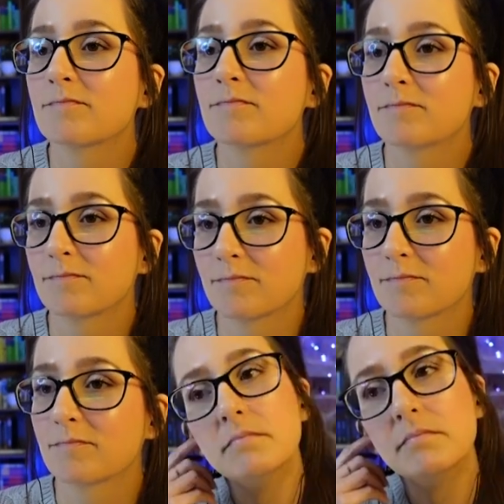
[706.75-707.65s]

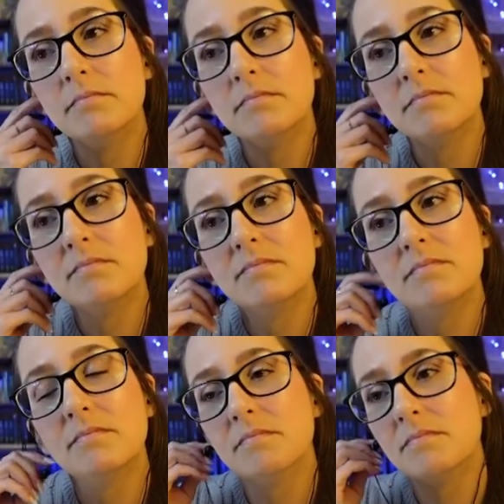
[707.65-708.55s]

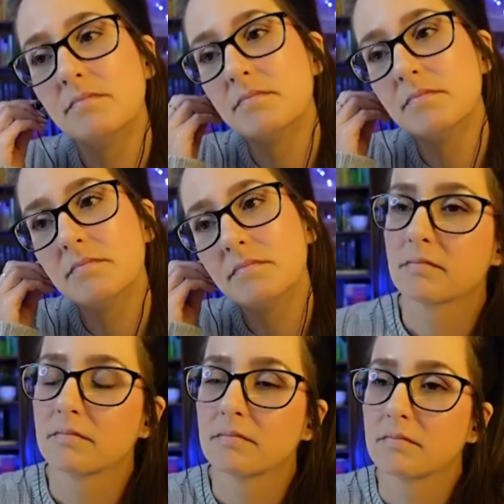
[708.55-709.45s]

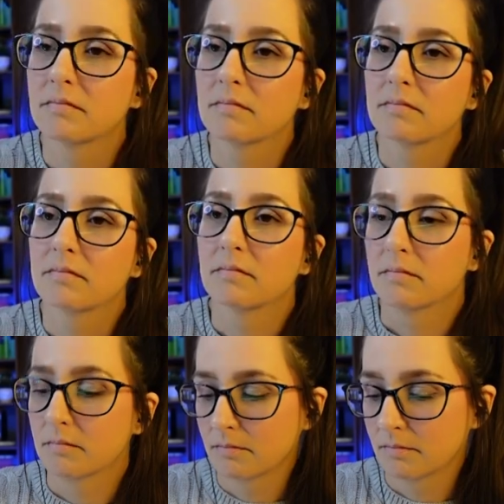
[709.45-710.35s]

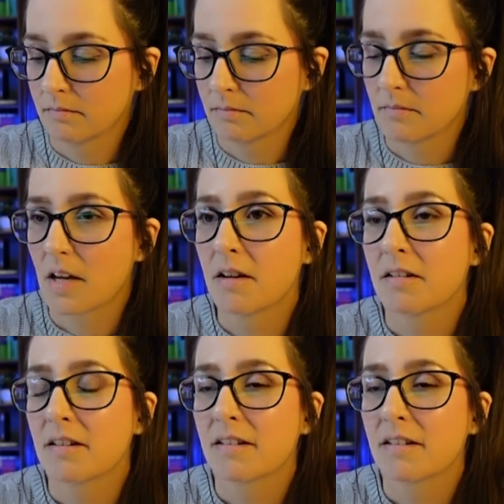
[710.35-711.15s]
No words are spoken by the person on screen.